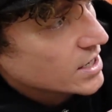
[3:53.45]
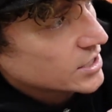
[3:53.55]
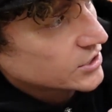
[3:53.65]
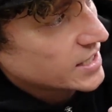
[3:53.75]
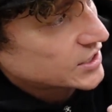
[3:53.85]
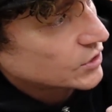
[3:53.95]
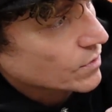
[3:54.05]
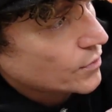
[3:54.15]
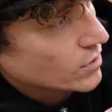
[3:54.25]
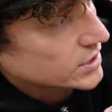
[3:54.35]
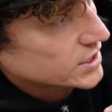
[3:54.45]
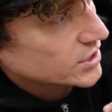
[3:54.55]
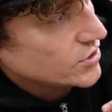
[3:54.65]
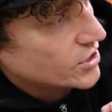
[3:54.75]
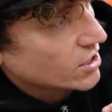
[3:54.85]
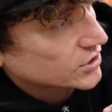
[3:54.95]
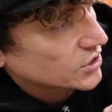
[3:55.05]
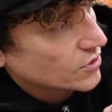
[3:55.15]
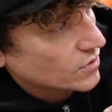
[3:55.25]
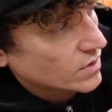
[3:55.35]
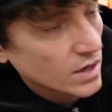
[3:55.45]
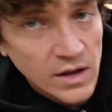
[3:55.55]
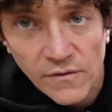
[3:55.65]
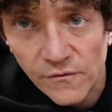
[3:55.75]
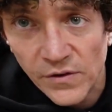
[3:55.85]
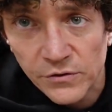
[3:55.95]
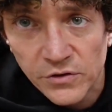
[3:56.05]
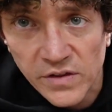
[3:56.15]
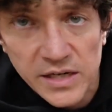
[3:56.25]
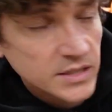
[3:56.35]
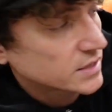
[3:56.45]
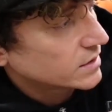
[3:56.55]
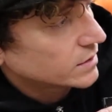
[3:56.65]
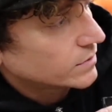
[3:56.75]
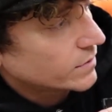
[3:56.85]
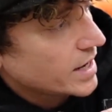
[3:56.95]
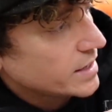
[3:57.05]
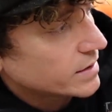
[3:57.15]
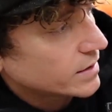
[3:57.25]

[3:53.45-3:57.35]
So that's the reports. You can also filter these, right?